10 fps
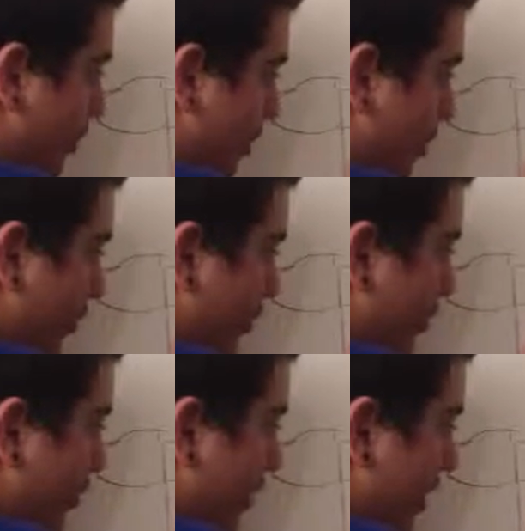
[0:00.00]
There's a
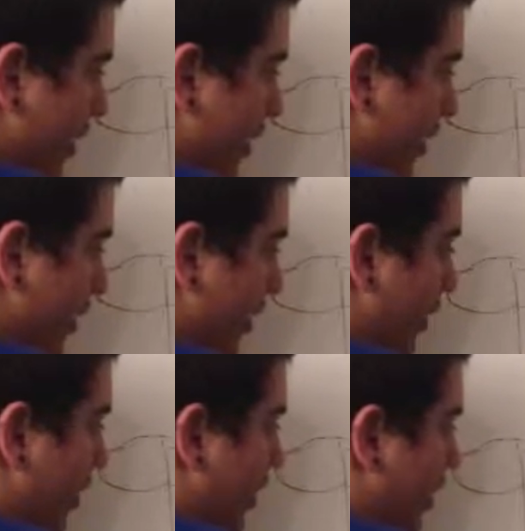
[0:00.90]
nucleus here,
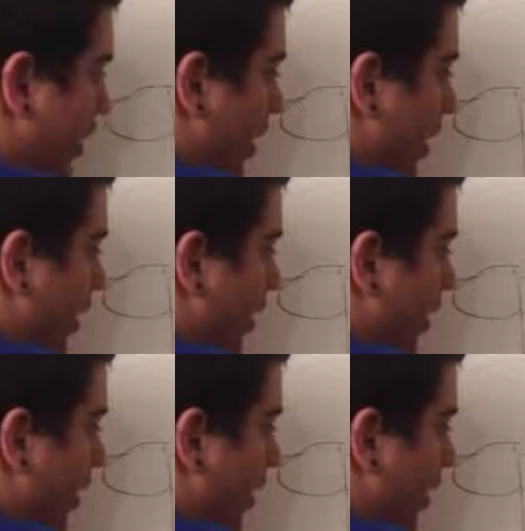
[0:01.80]
and